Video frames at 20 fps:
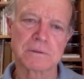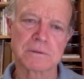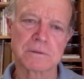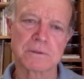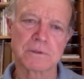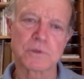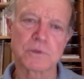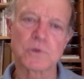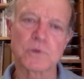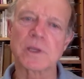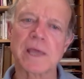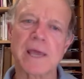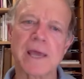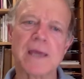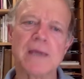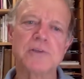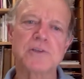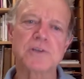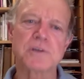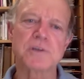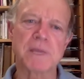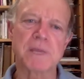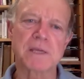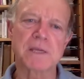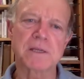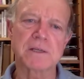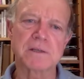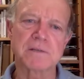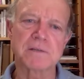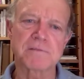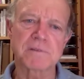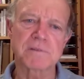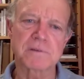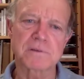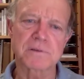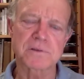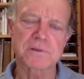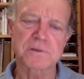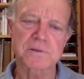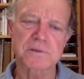to engage and make a
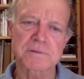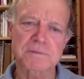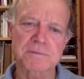difference.